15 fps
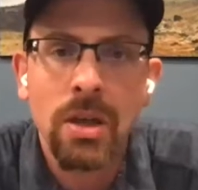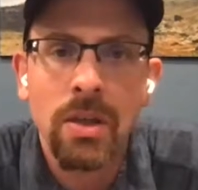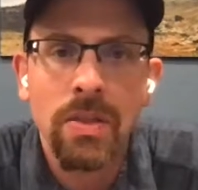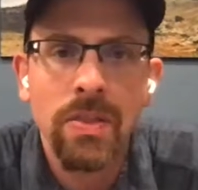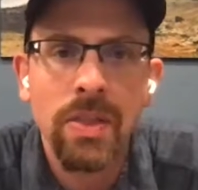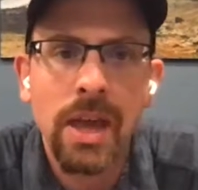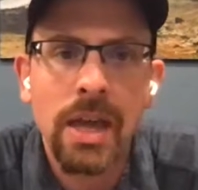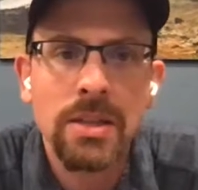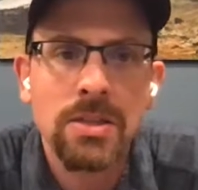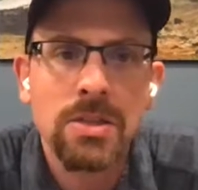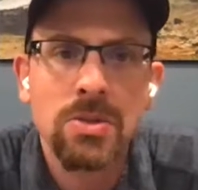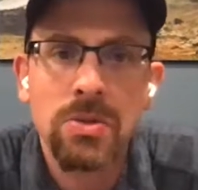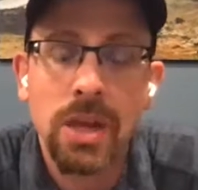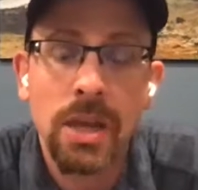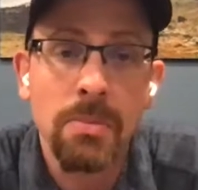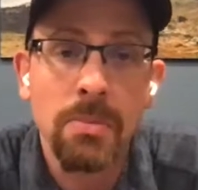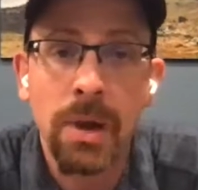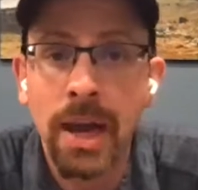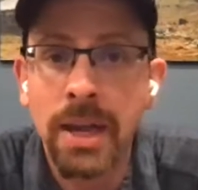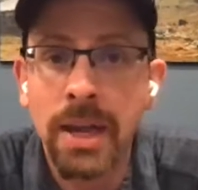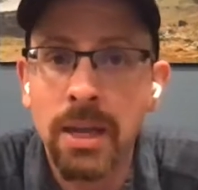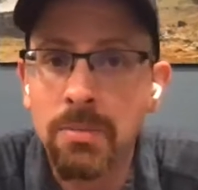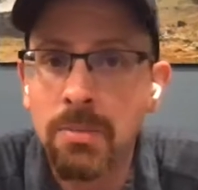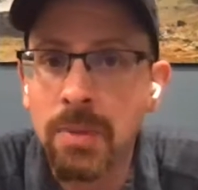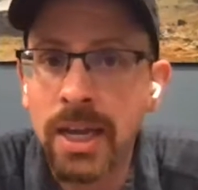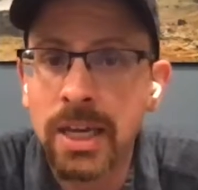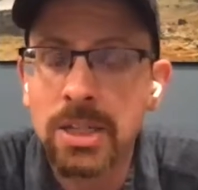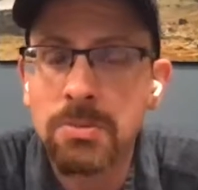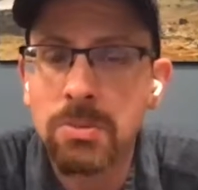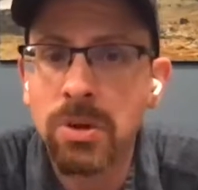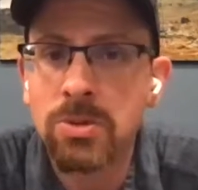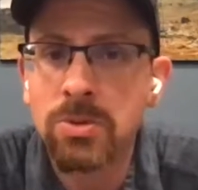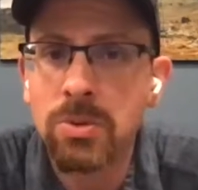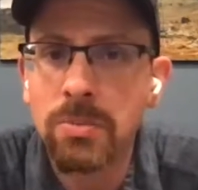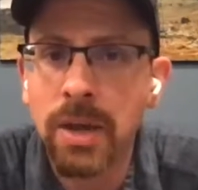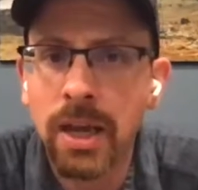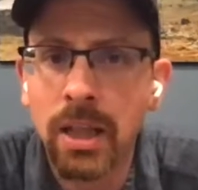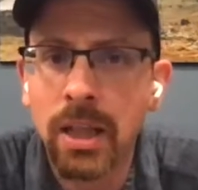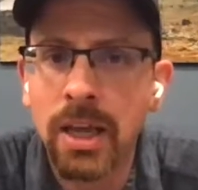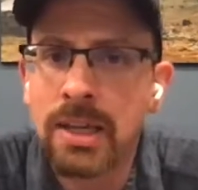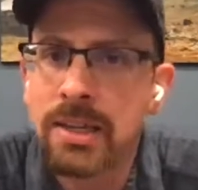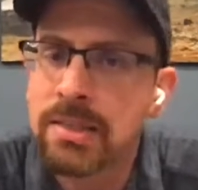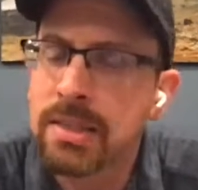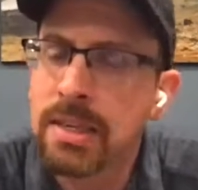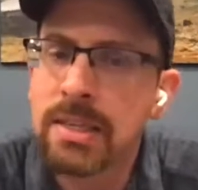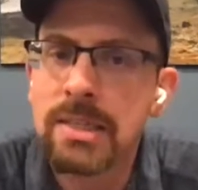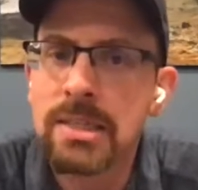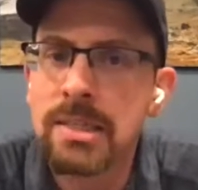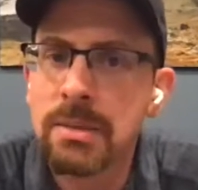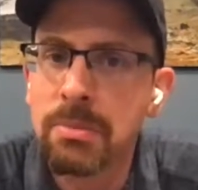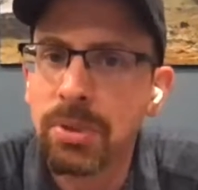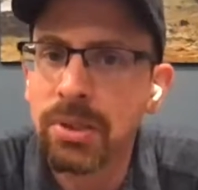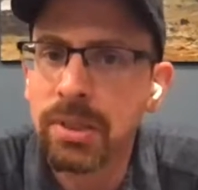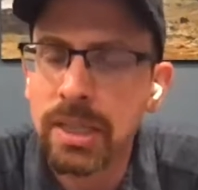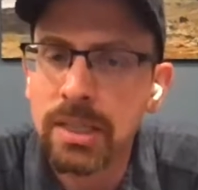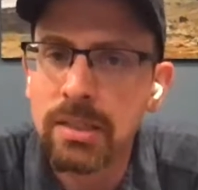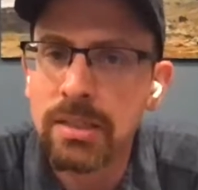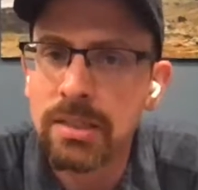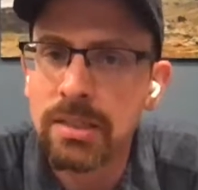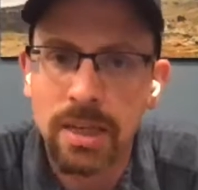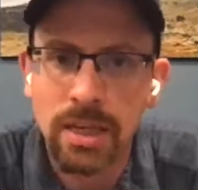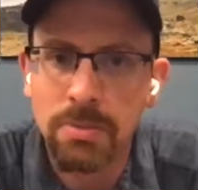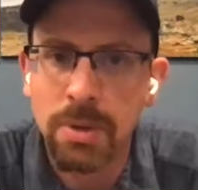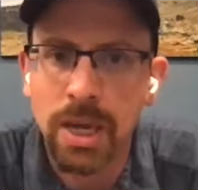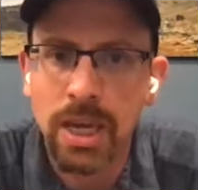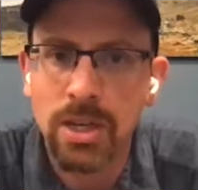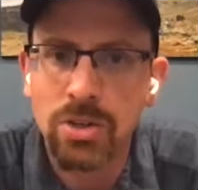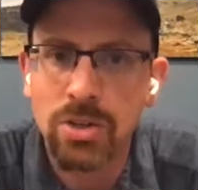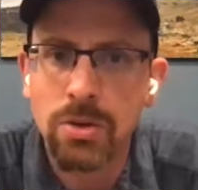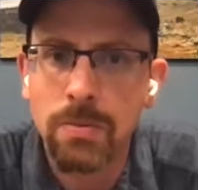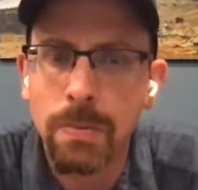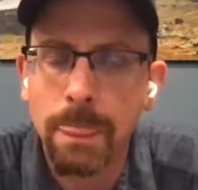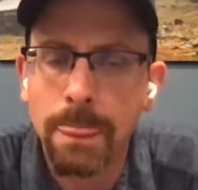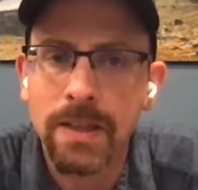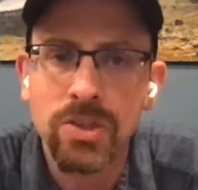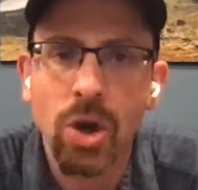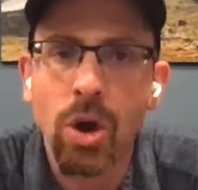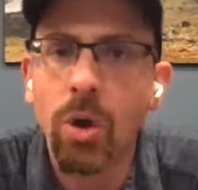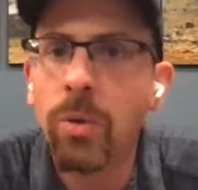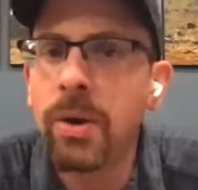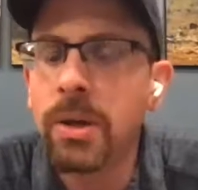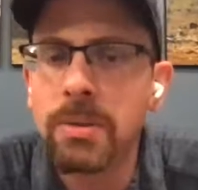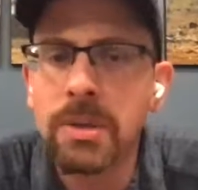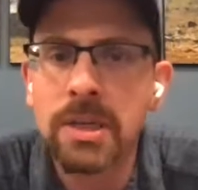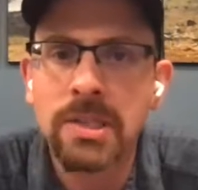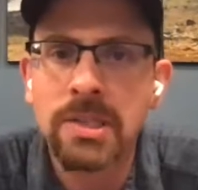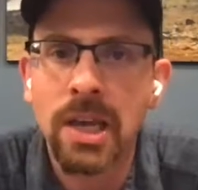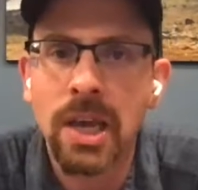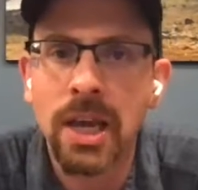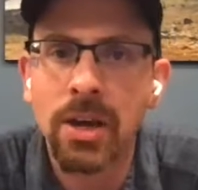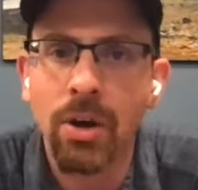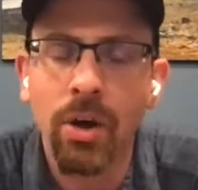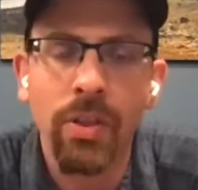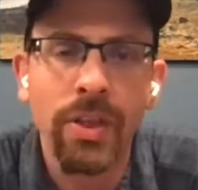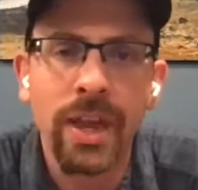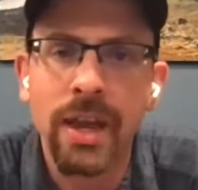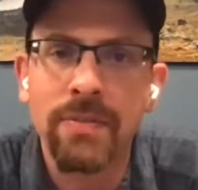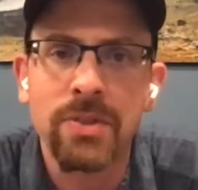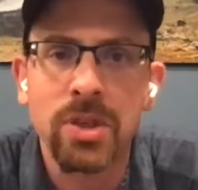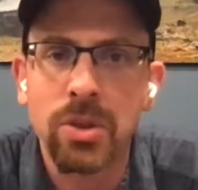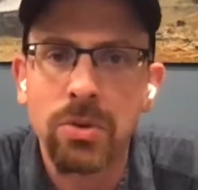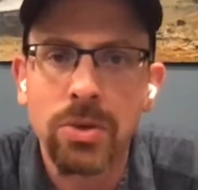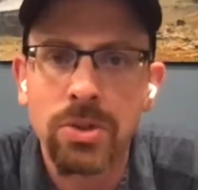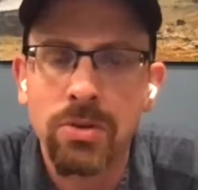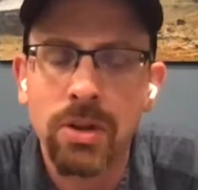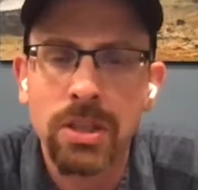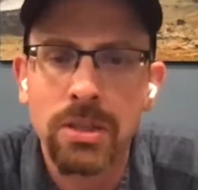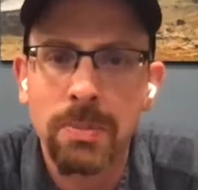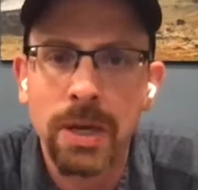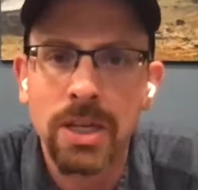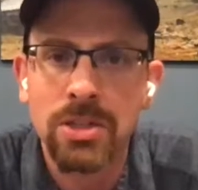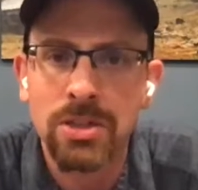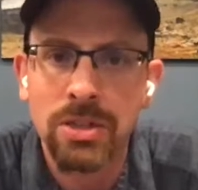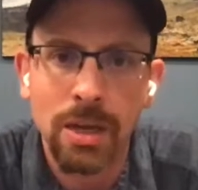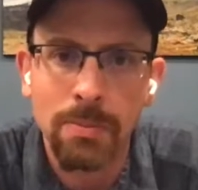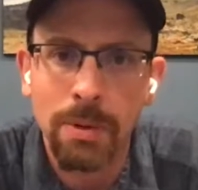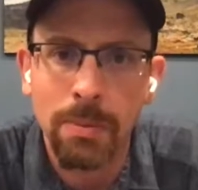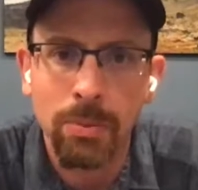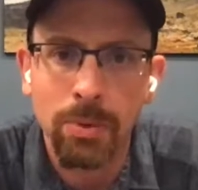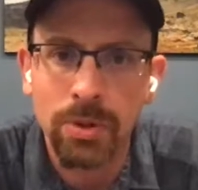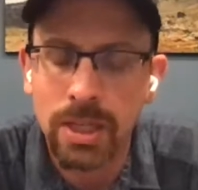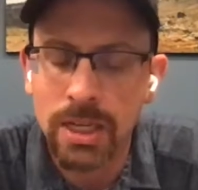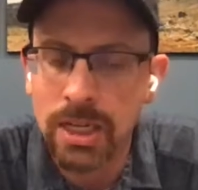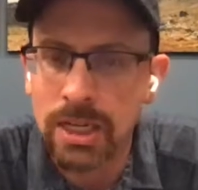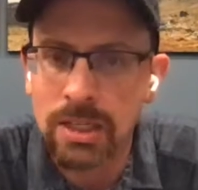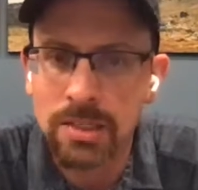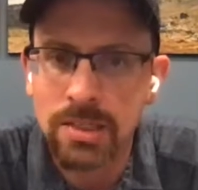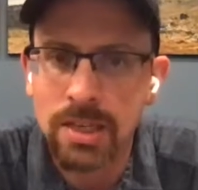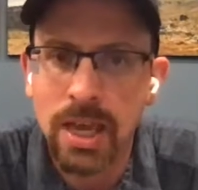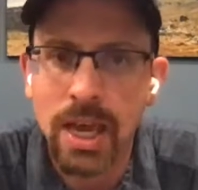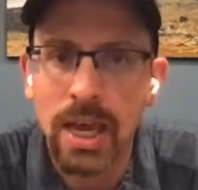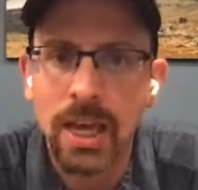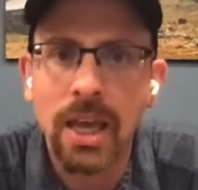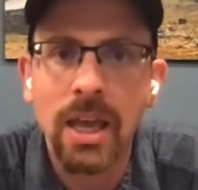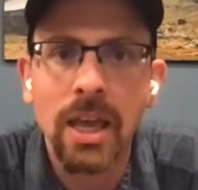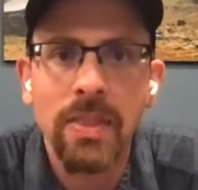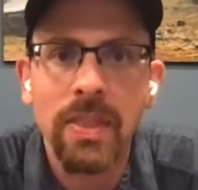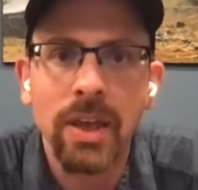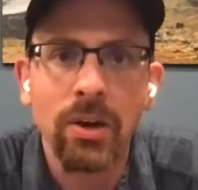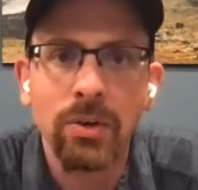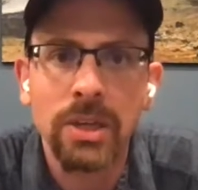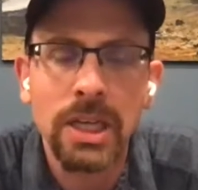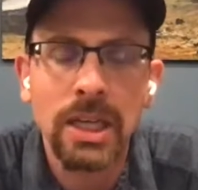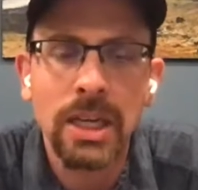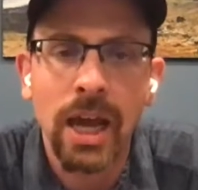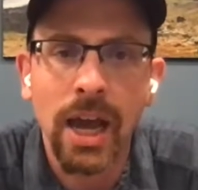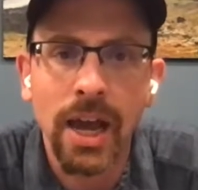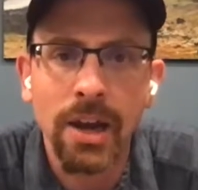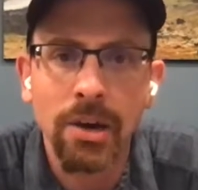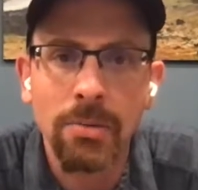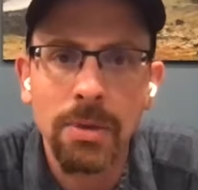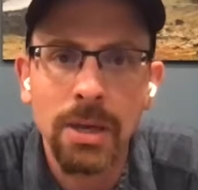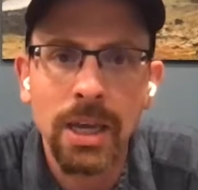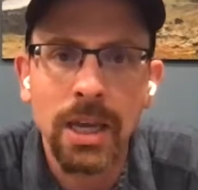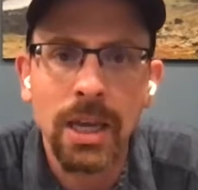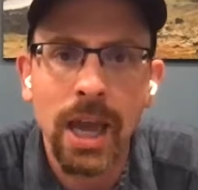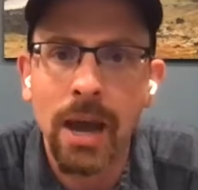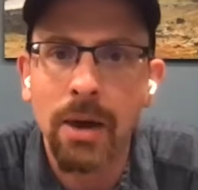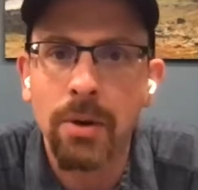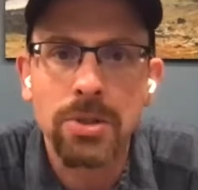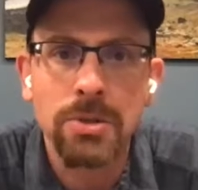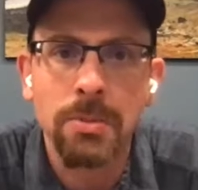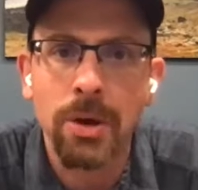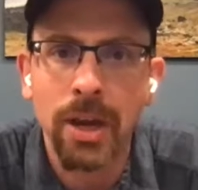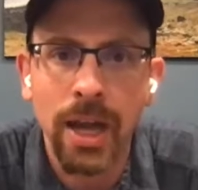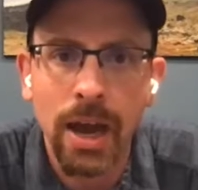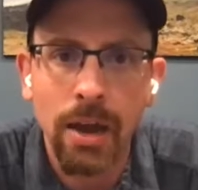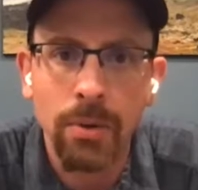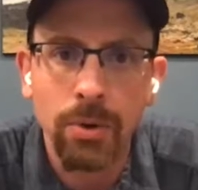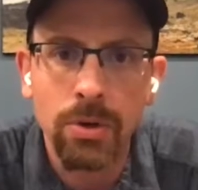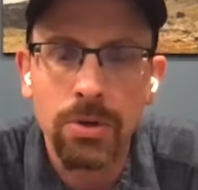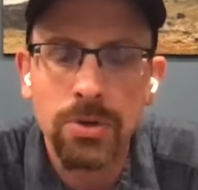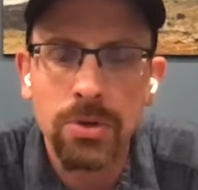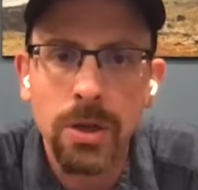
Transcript: that's in my experience with my clients is a simply designed page that's already been designed. All they have to do is create the page and type up what they need to say. They don't need to hire me hours upon hours.